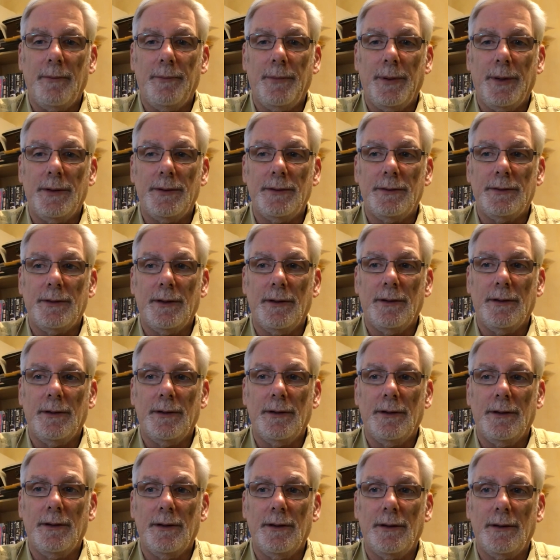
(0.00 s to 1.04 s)
but
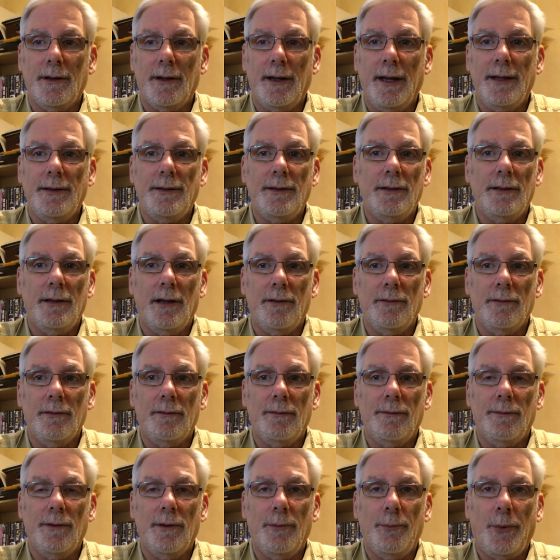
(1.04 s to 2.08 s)
I got
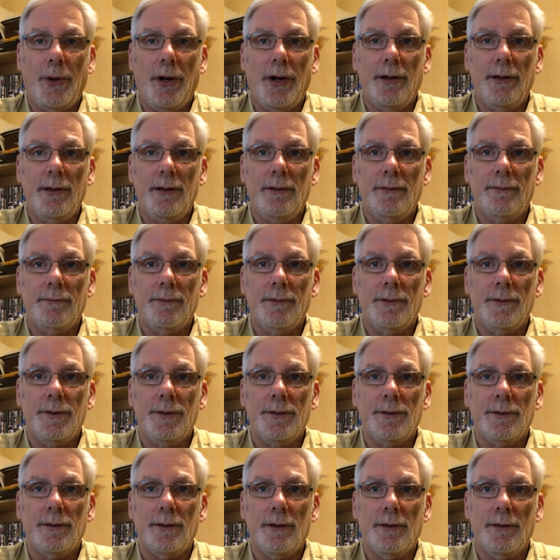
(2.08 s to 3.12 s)
$1,800 for the body, which
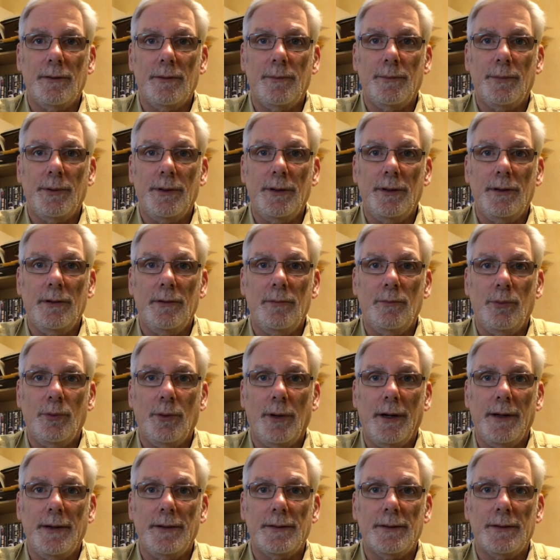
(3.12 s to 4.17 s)
is a pretty good
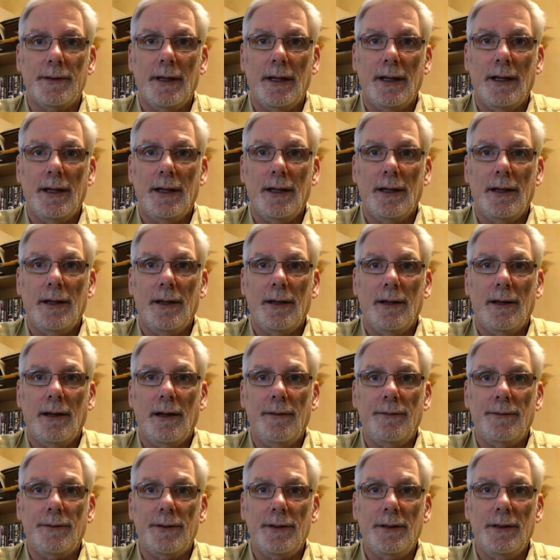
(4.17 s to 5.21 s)
price.
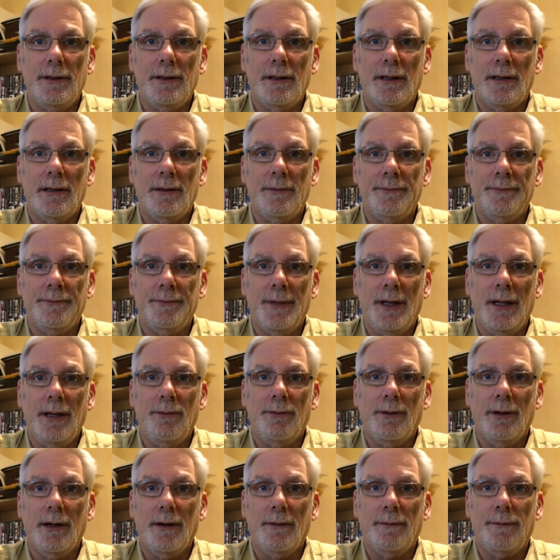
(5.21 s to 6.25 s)
I've seen them
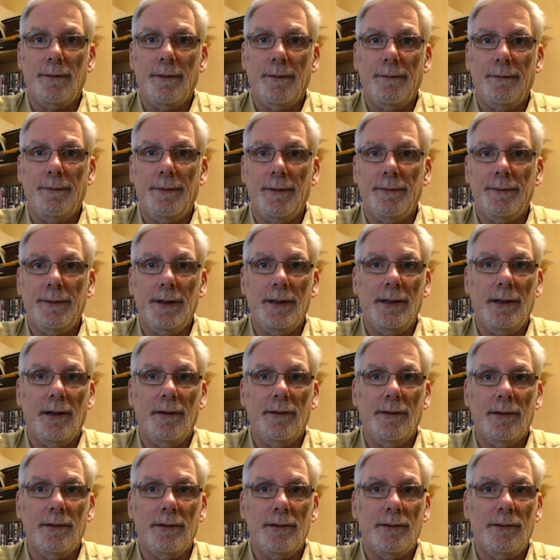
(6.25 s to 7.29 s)
anywhere from
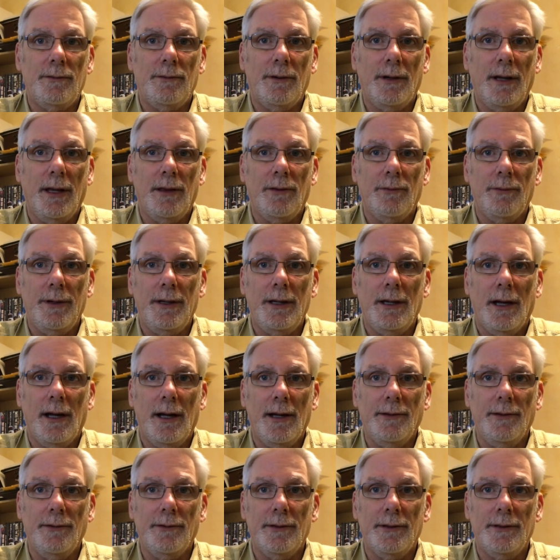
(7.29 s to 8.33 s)
$1,500 to
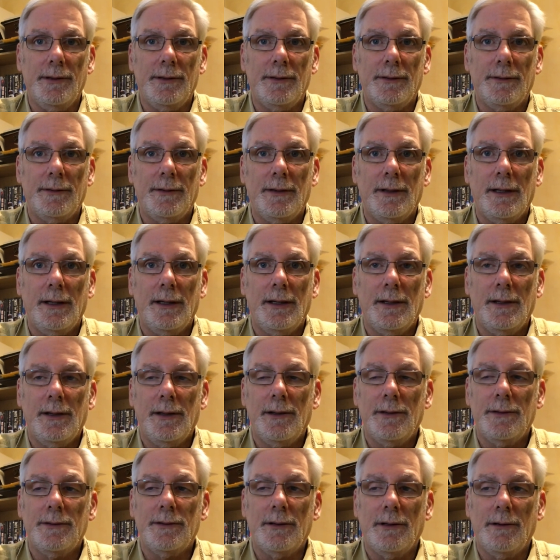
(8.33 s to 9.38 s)
$2,300,
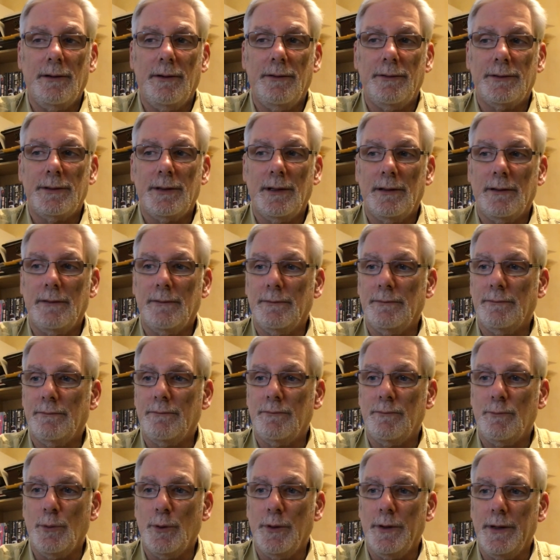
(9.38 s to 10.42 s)
so I was kind of
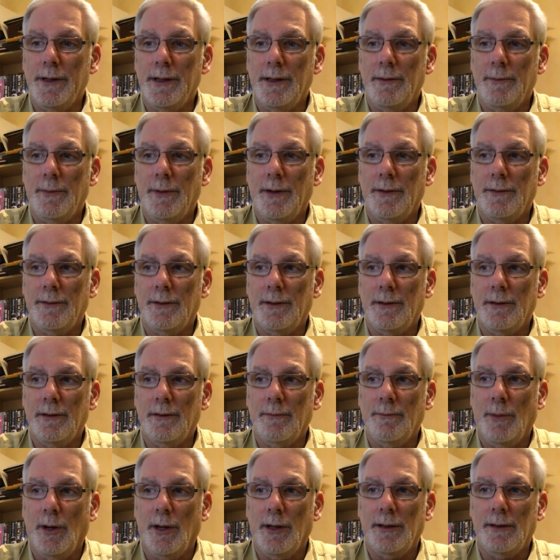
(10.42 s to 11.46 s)
worried about
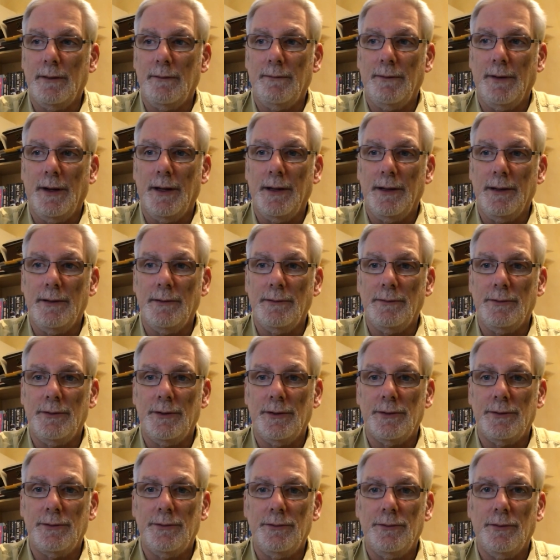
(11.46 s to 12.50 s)
the market value
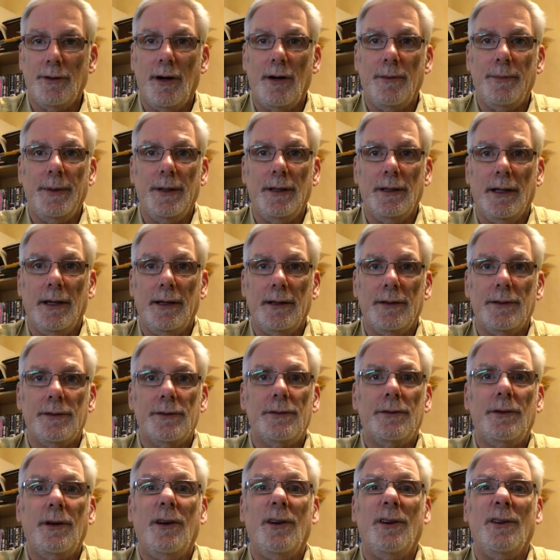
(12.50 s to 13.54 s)
just dropping like a
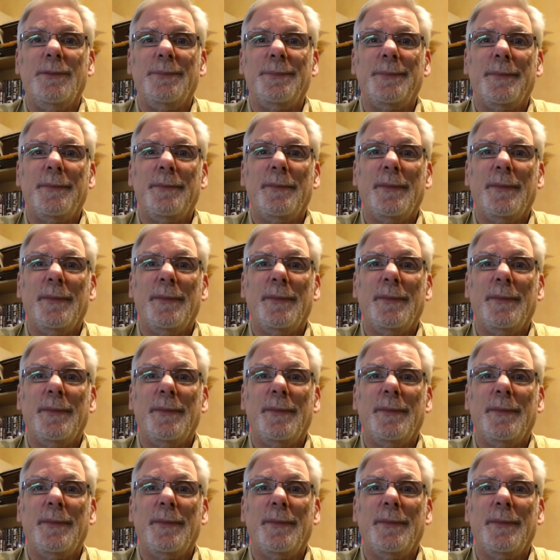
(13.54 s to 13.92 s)
stone.